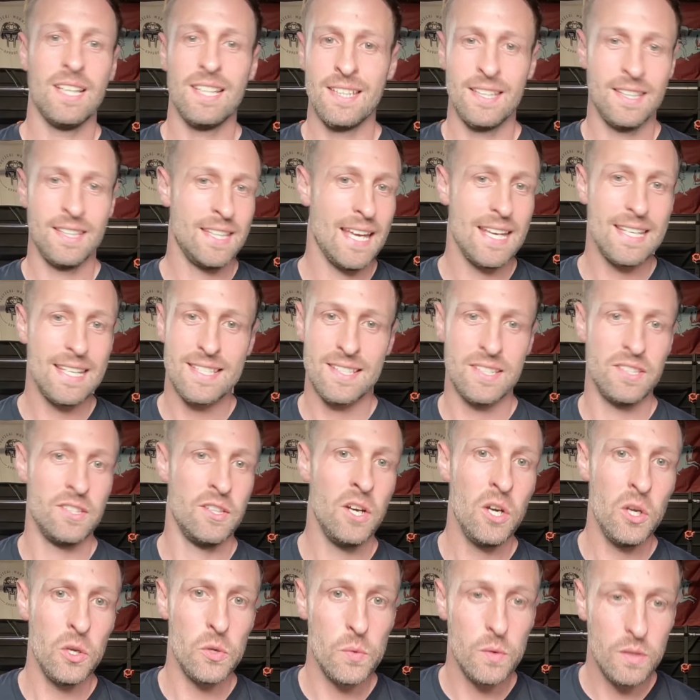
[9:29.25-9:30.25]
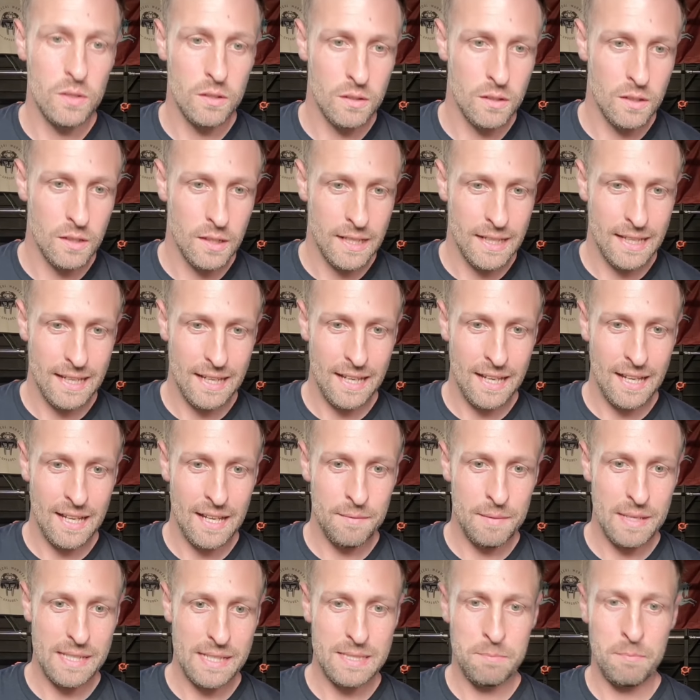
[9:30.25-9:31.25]
Yes and no.
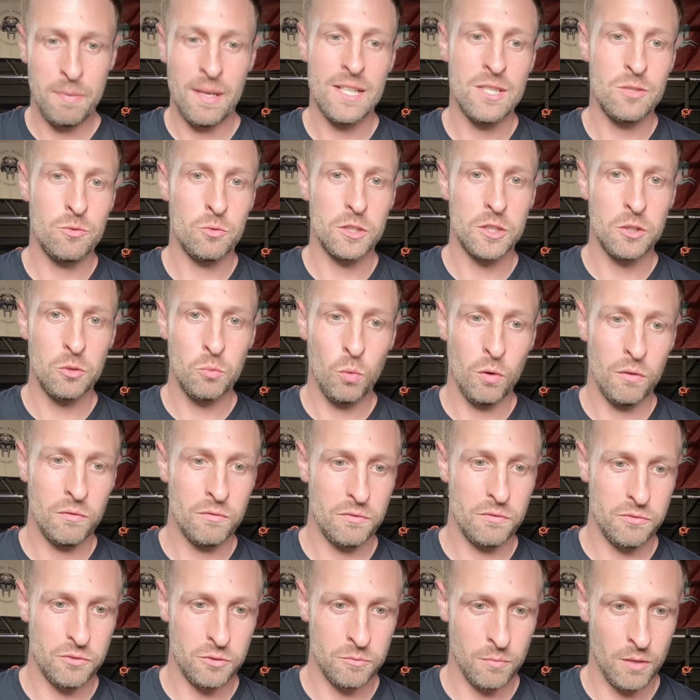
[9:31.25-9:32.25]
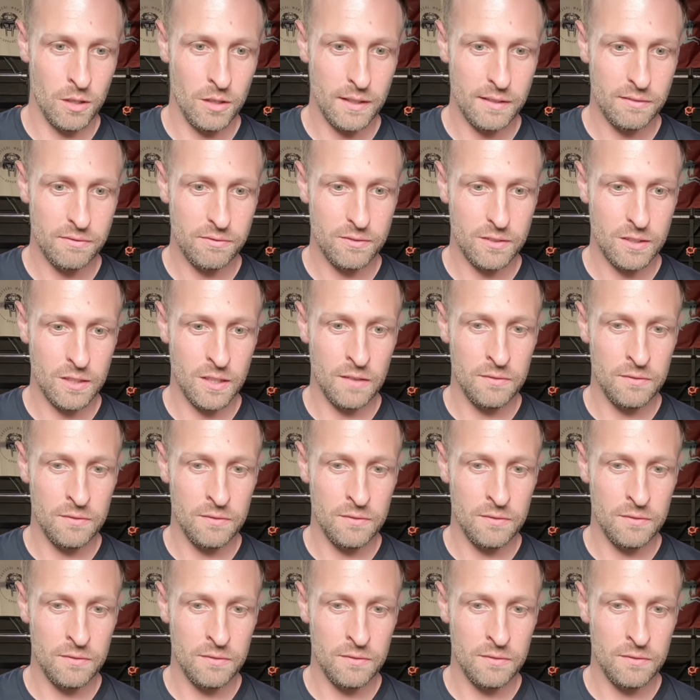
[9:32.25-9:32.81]
Um, it depends what you want from life.